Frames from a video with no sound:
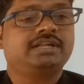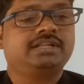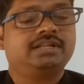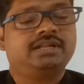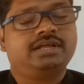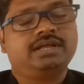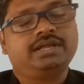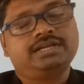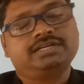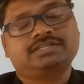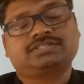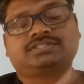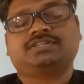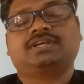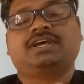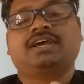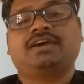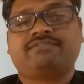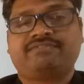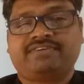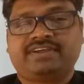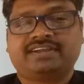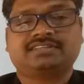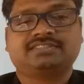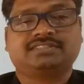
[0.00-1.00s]
and its
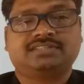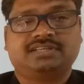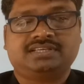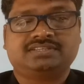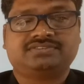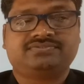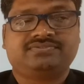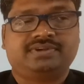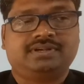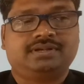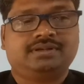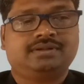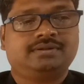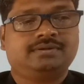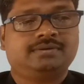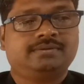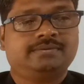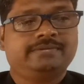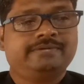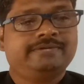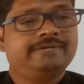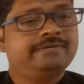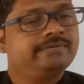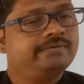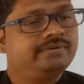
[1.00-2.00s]
effects as well.
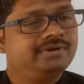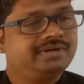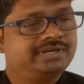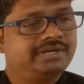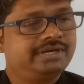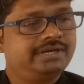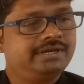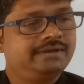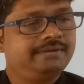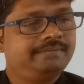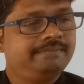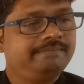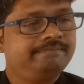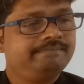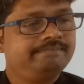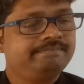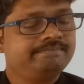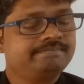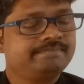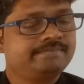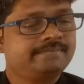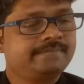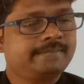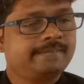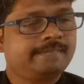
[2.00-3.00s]

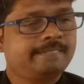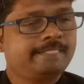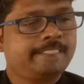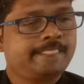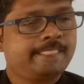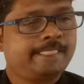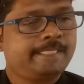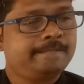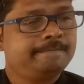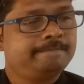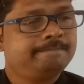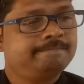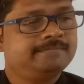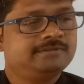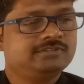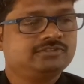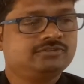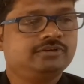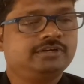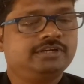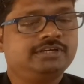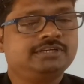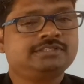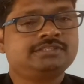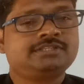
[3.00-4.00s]
Okay,
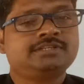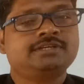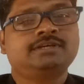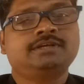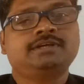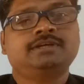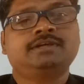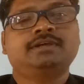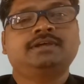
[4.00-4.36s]
students,